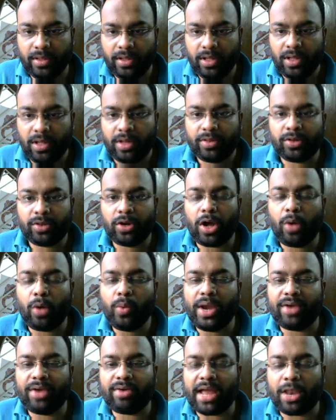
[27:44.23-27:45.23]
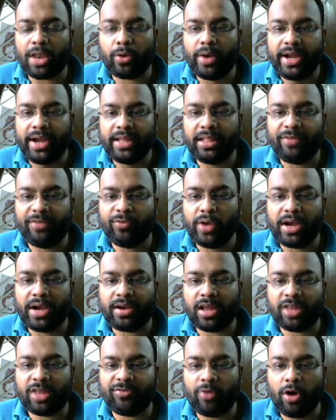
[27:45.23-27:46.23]
So now we are calculating the Fourier
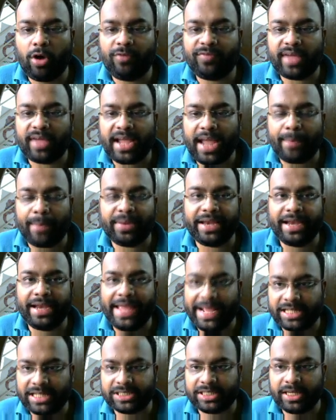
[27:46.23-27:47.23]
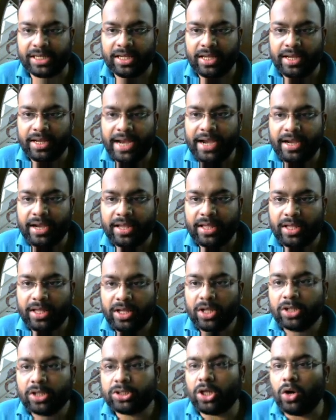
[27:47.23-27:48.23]
transform of capital xt, right?
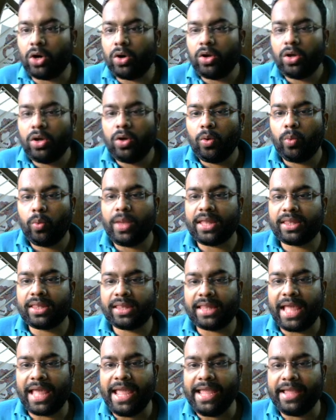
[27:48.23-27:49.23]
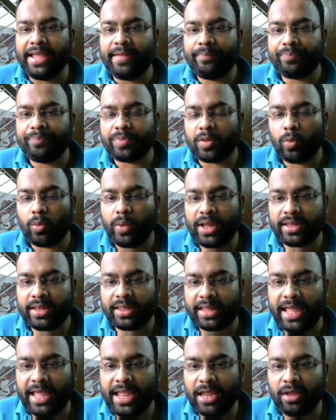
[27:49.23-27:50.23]
So we are
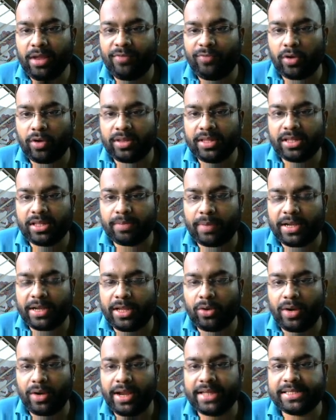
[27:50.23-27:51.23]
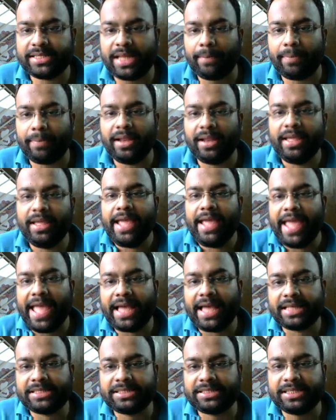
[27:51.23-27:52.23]
saying for this particular example,
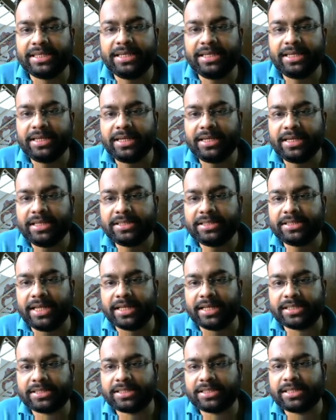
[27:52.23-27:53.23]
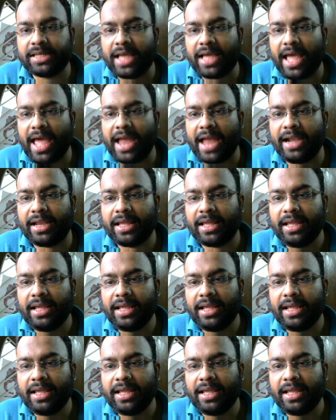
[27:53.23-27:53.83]
xt is this and